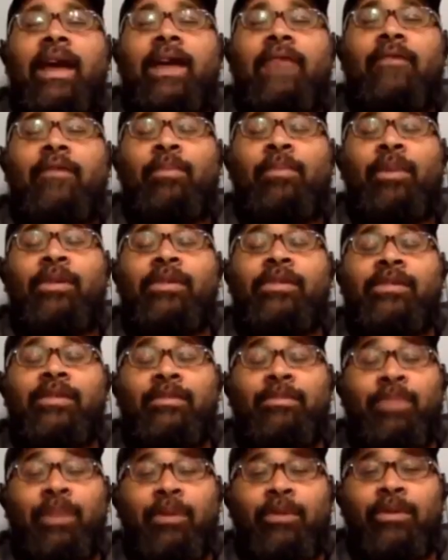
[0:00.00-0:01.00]
and I have a
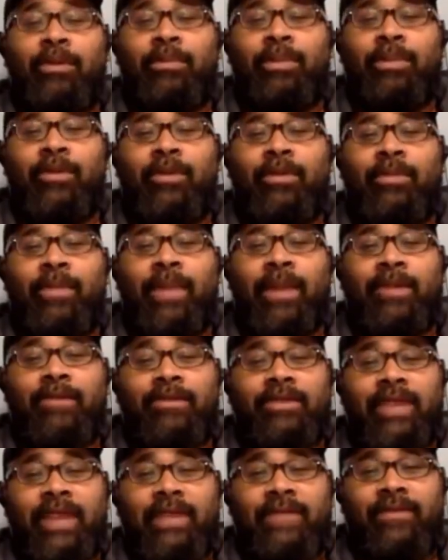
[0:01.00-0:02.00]
personal bone to pick with
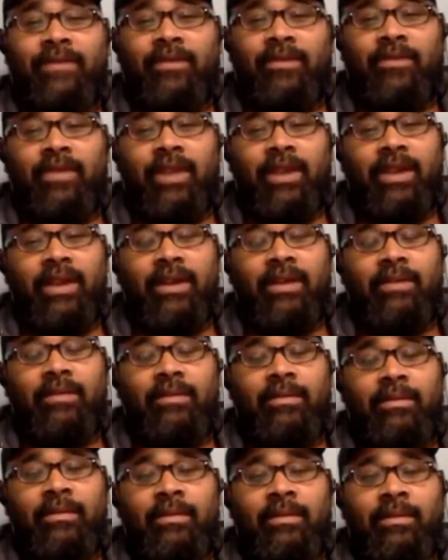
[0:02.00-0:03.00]
Michael Chatfield right
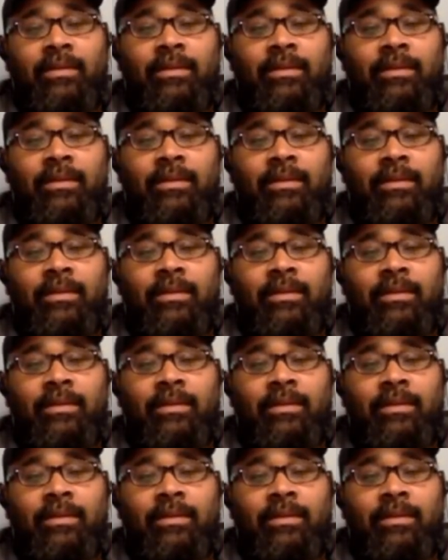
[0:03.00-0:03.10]
now.